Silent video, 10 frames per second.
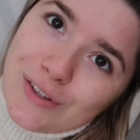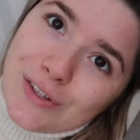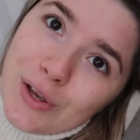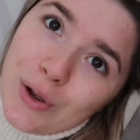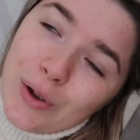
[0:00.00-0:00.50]

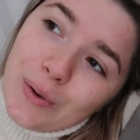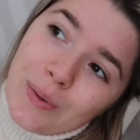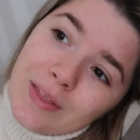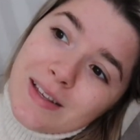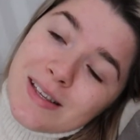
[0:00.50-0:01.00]

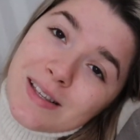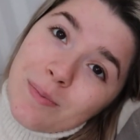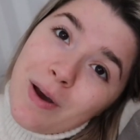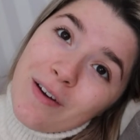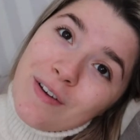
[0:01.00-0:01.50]
so this is the
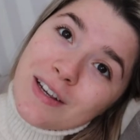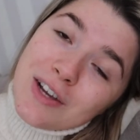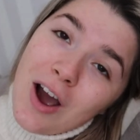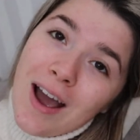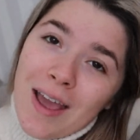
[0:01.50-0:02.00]
perfect
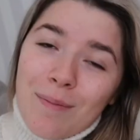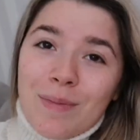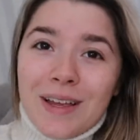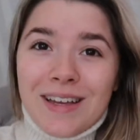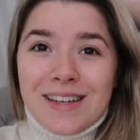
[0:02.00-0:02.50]

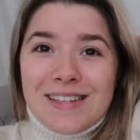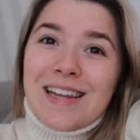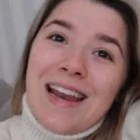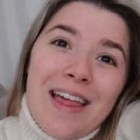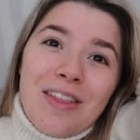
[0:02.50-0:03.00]
time to
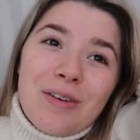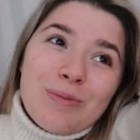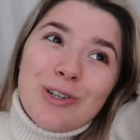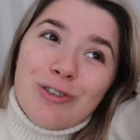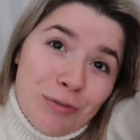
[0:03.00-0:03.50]
let
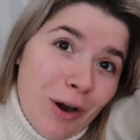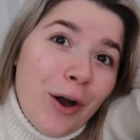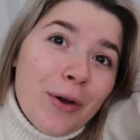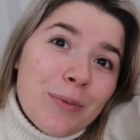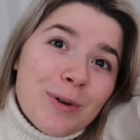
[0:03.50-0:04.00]
them
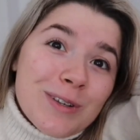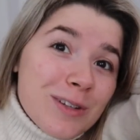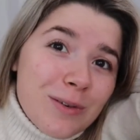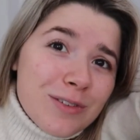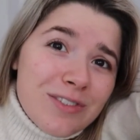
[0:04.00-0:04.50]
grow because
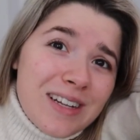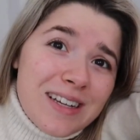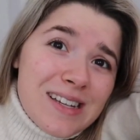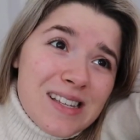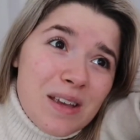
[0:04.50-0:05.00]
no one's really
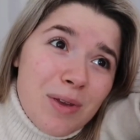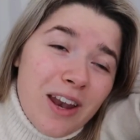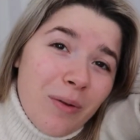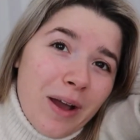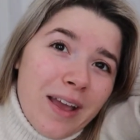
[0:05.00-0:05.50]
going to see me
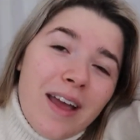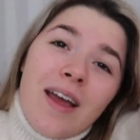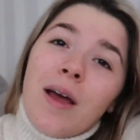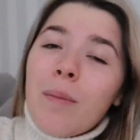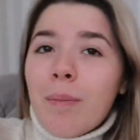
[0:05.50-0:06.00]
anyway
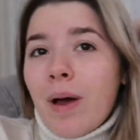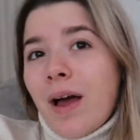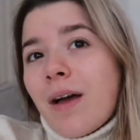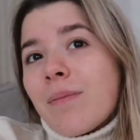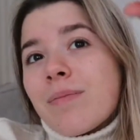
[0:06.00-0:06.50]
but
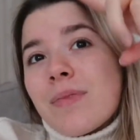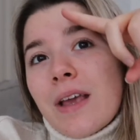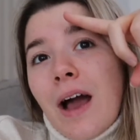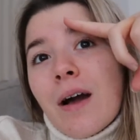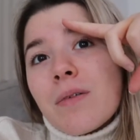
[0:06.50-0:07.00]
um
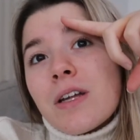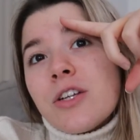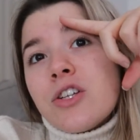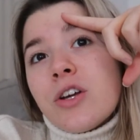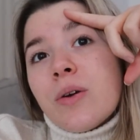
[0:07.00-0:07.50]
yeah i'm gonna
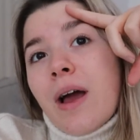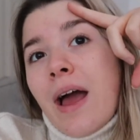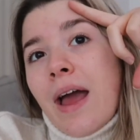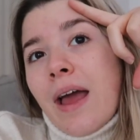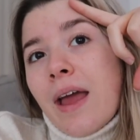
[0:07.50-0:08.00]
do
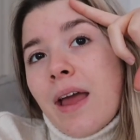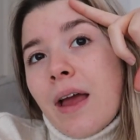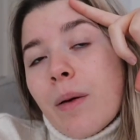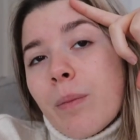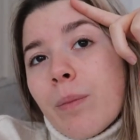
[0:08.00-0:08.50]

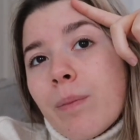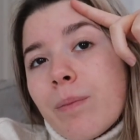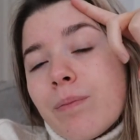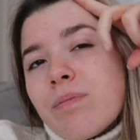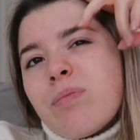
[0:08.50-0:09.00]
a
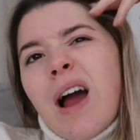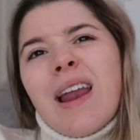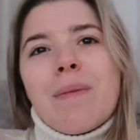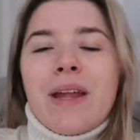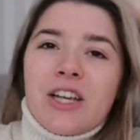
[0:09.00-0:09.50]
brow
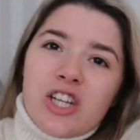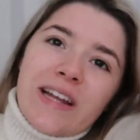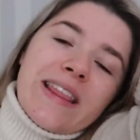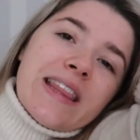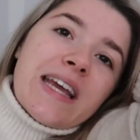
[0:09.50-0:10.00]
lamination
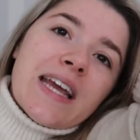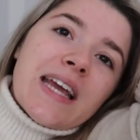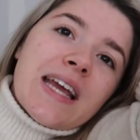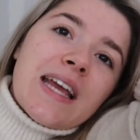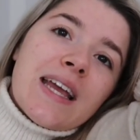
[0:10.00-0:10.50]
i
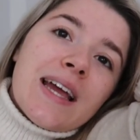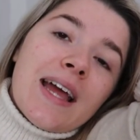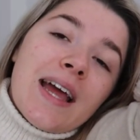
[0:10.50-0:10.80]
think